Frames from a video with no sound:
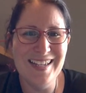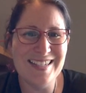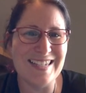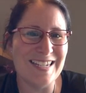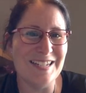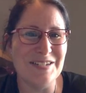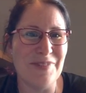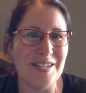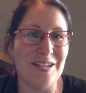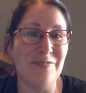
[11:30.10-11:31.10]
Singing to
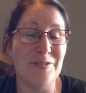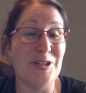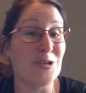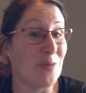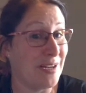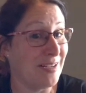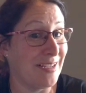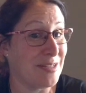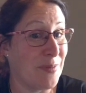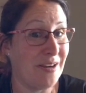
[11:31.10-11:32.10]
myself, but just wait, it
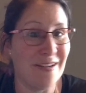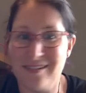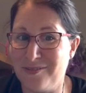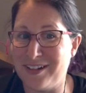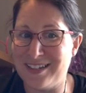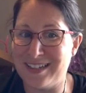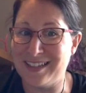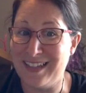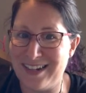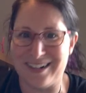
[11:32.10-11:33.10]
gets better when I
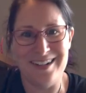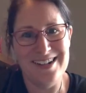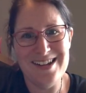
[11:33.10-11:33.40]
sing later.